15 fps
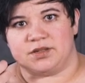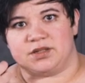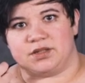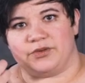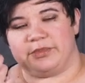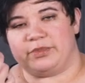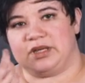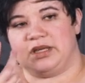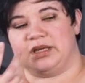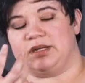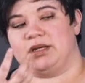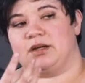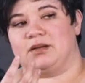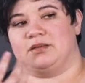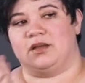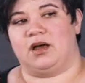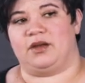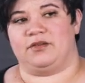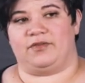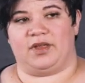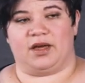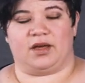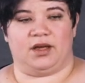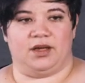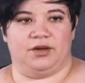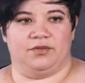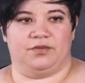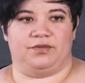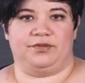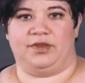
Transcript: so I'm getting a lot of that kind of